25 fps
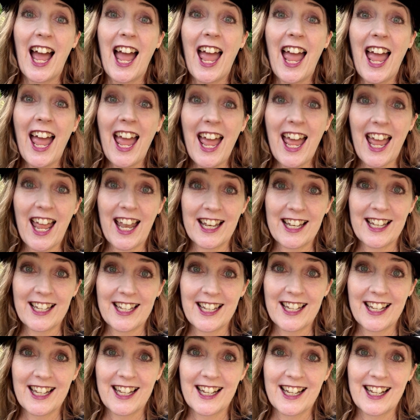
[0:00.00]
And
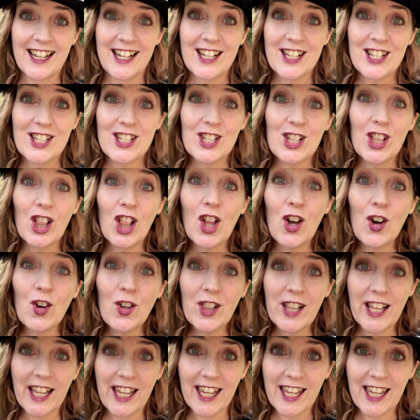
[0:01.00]

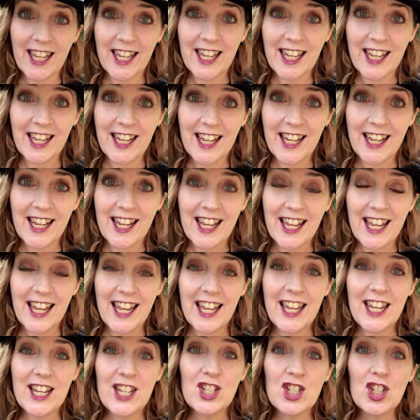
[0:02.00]
slowly,
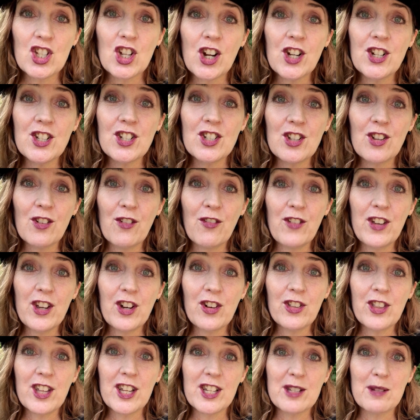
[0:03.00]
he starts to
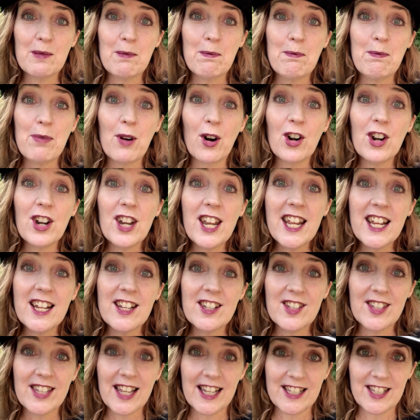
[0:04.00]
feel this burning
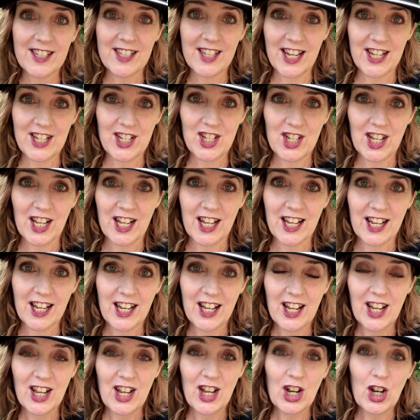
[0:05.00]
sensation
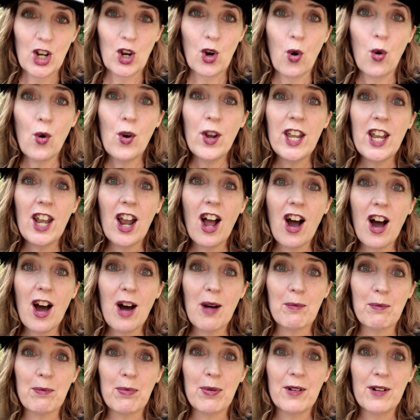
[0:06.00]
going
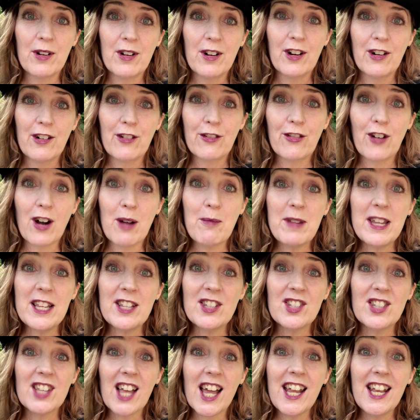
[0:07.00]
up from
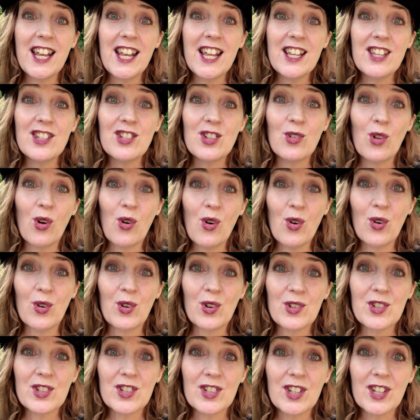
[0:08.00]
inside his
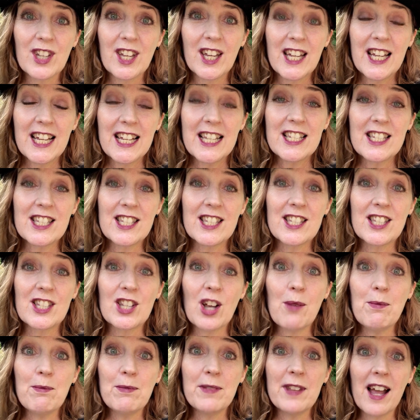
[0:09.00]
nose,
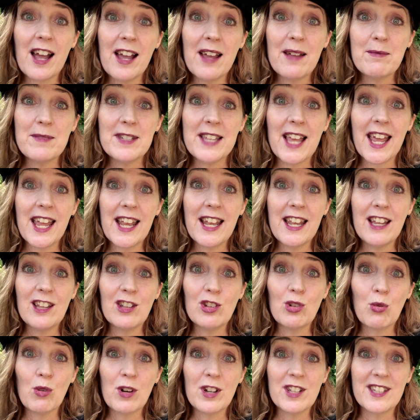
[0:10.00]
sometimes heading
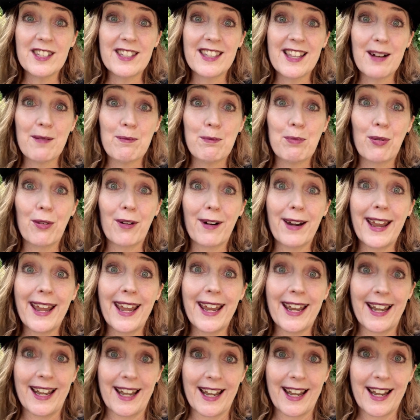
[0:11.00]
towards the
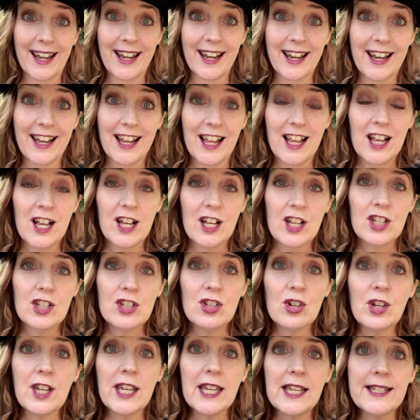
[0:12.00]
brain.
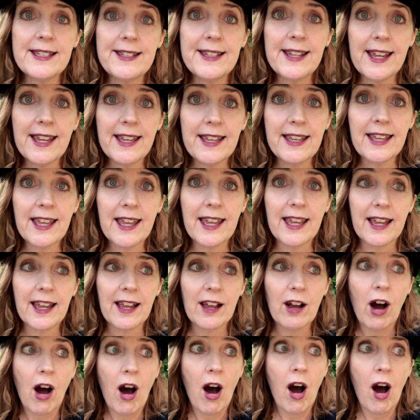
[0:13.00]
So he's thinking,